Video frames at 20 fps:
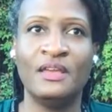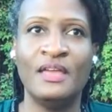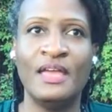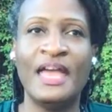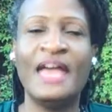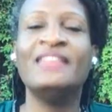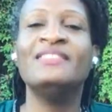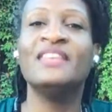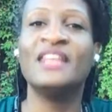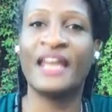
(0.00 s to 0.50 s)

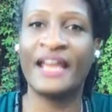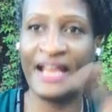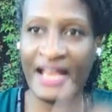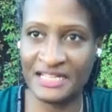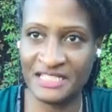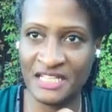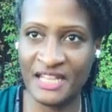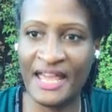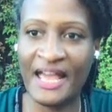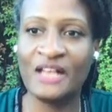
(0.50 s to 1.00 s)
And then I got
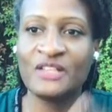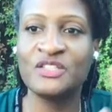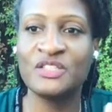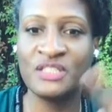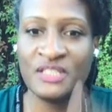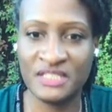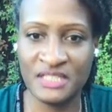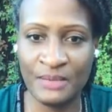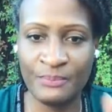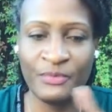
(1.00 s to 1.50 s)
to the house
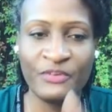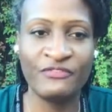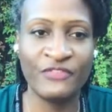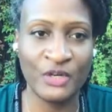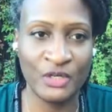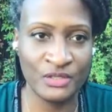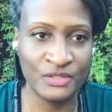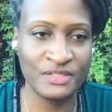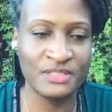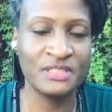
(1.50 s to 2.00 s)
December
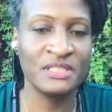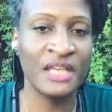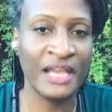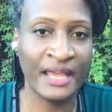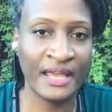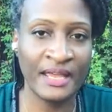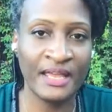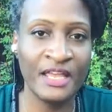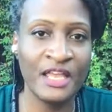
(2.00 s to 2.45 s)
1st. Yeah.